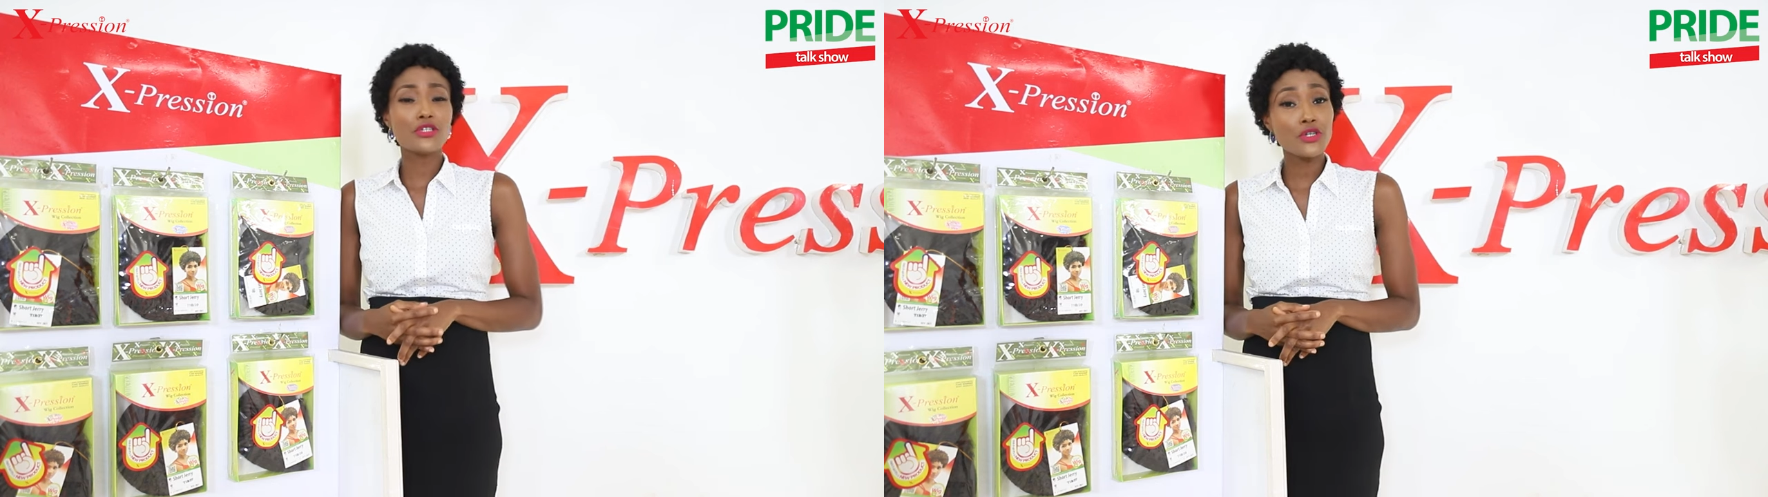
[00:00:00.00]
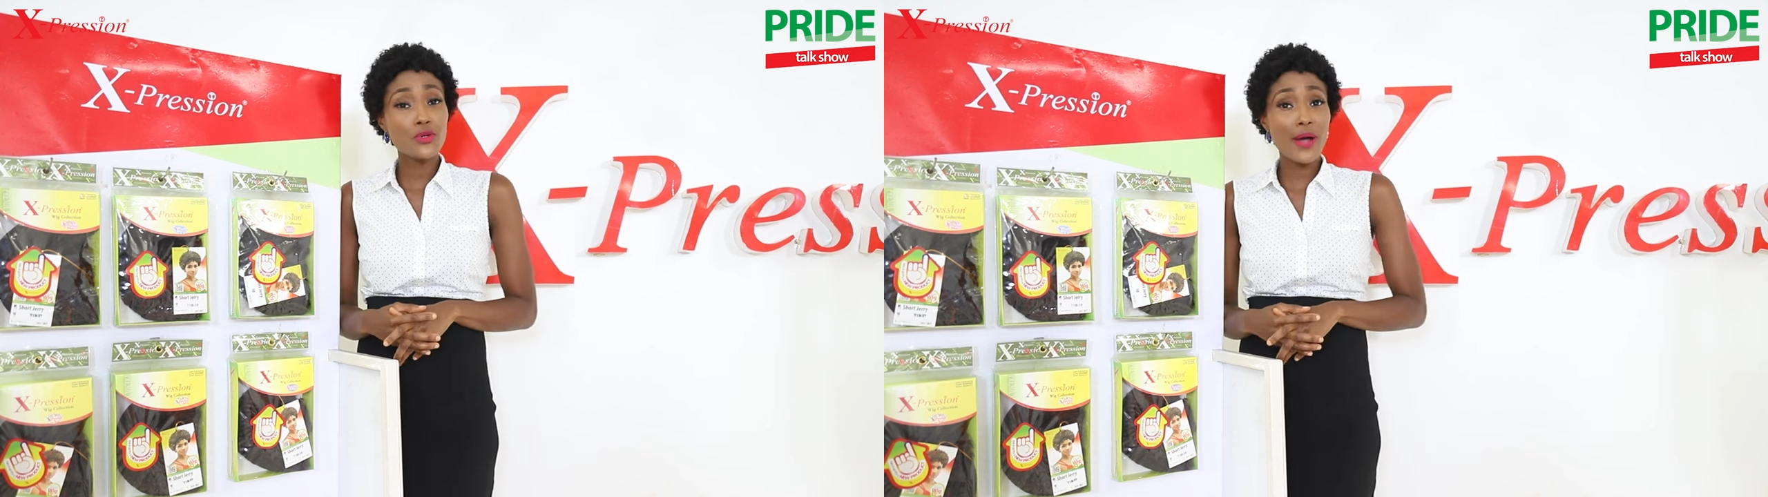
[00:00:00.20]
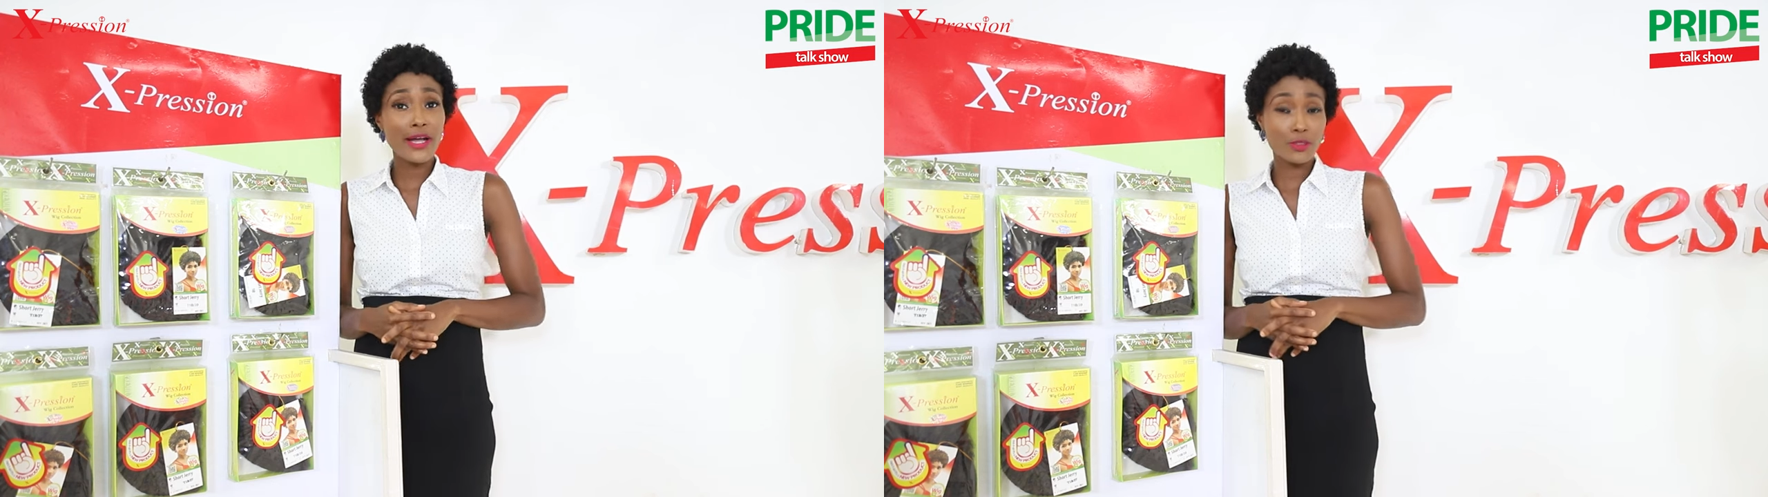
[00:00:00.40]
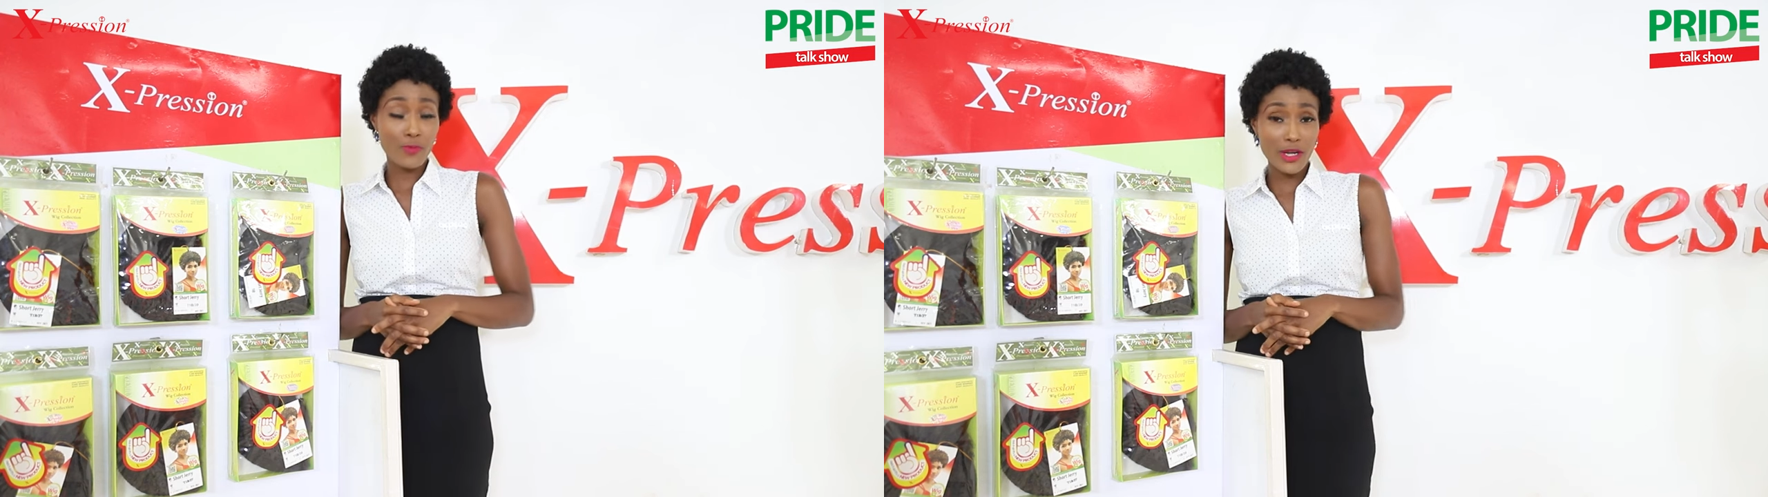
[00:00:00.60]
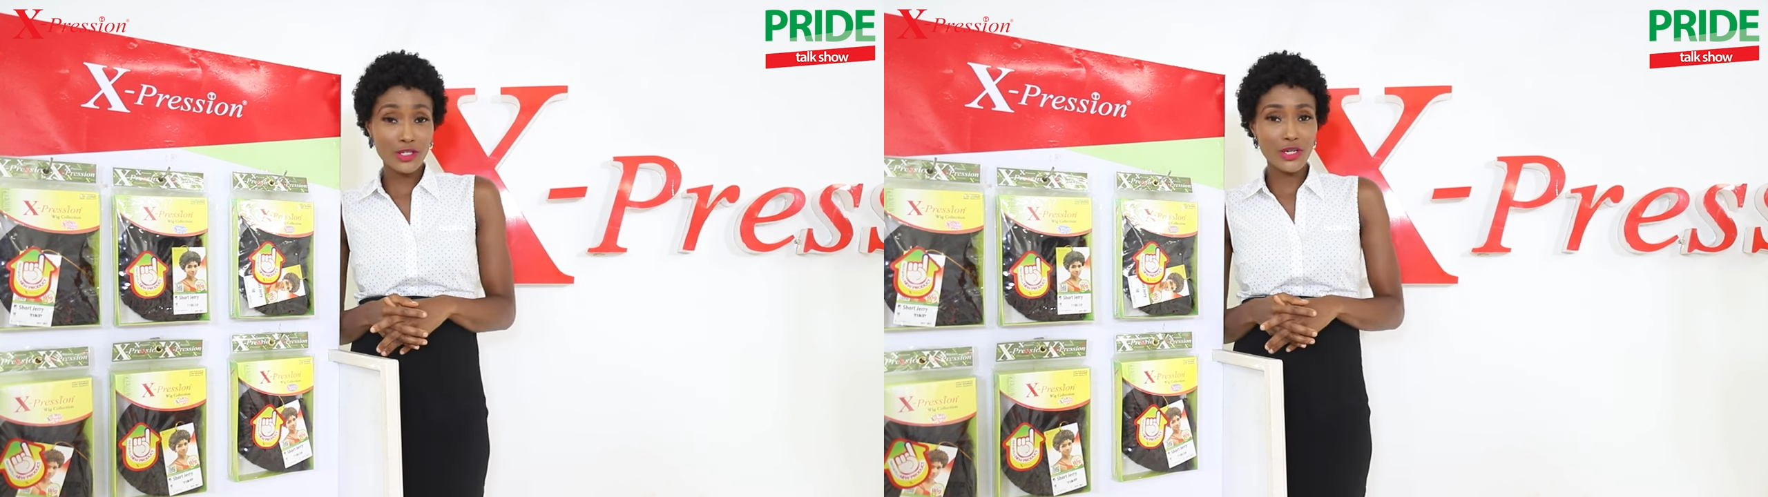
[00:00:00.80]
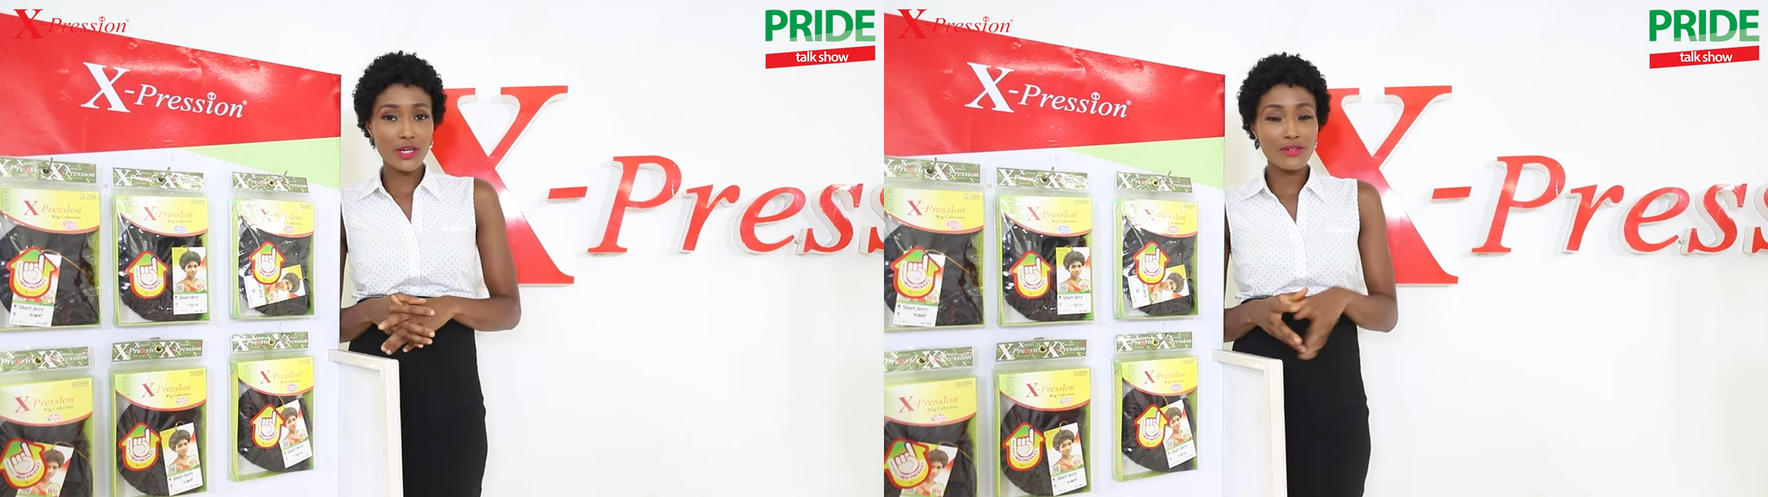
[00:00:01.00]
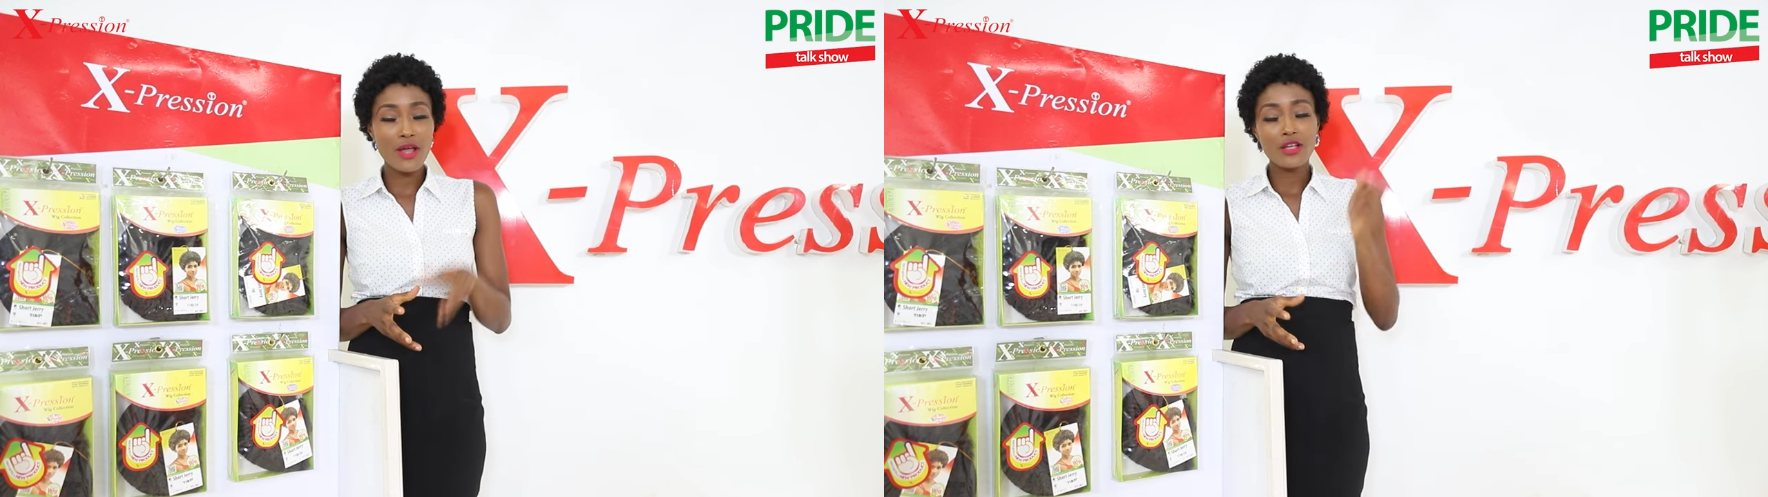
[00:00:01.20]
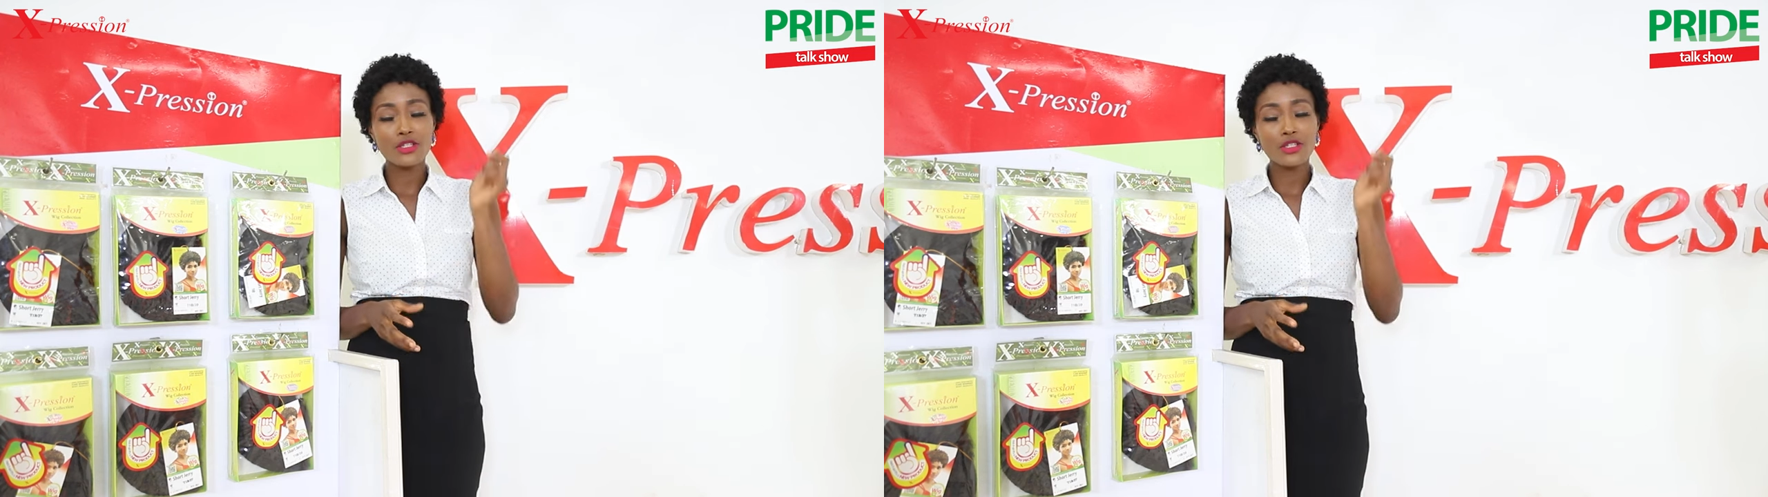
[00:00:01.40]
new X-Pression